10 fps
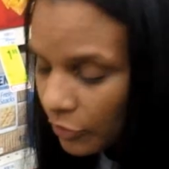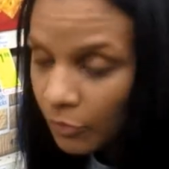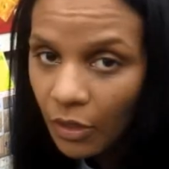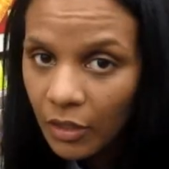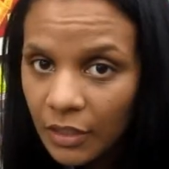you
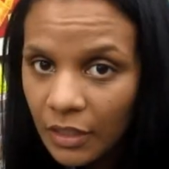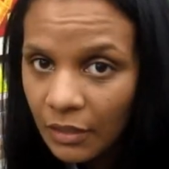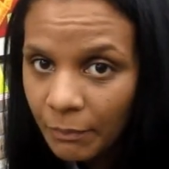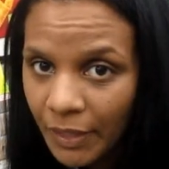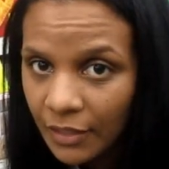are gonna
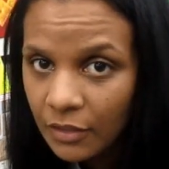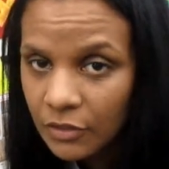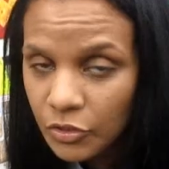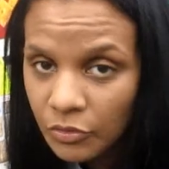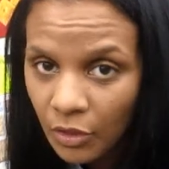get back
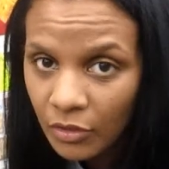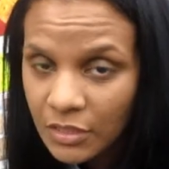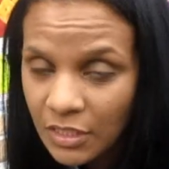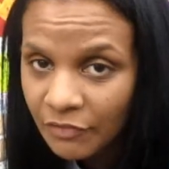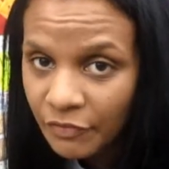
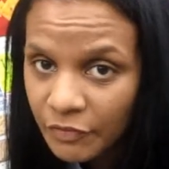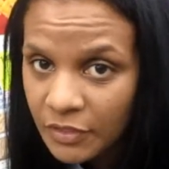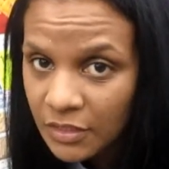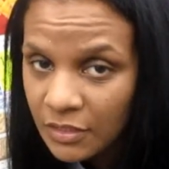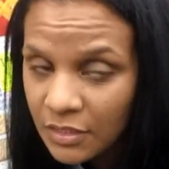
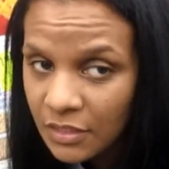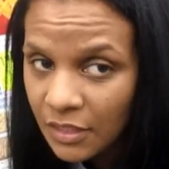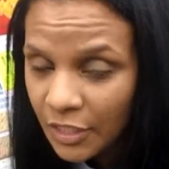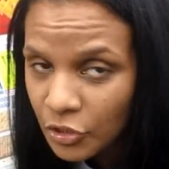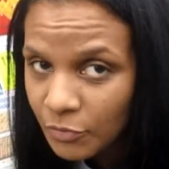$2.50 in
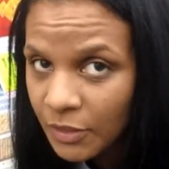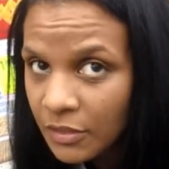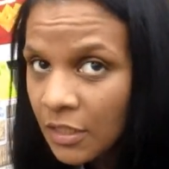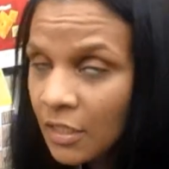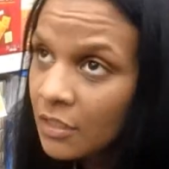extra bucks.
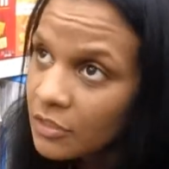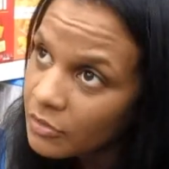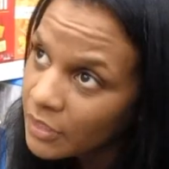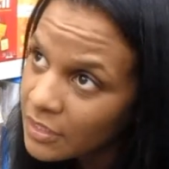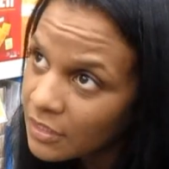So
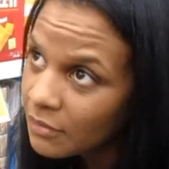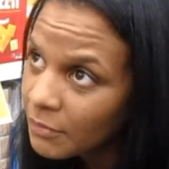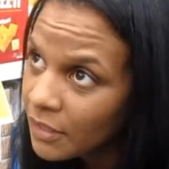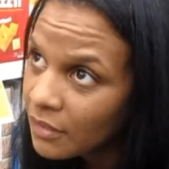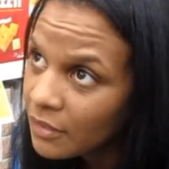that's gonna
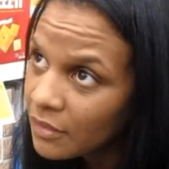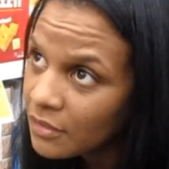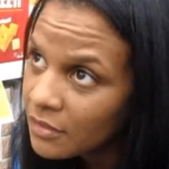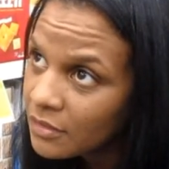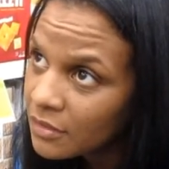make
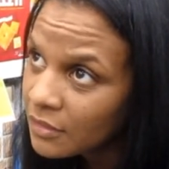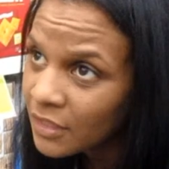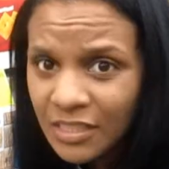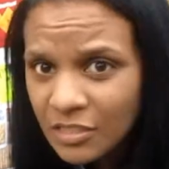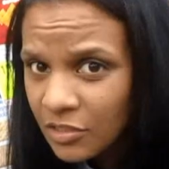these
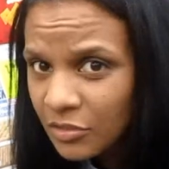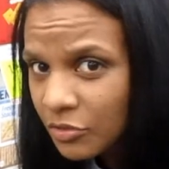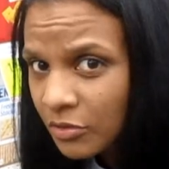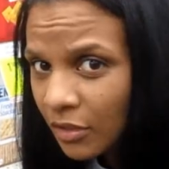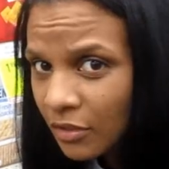less than
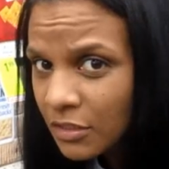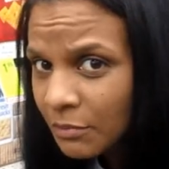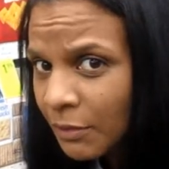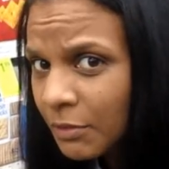$2, maybe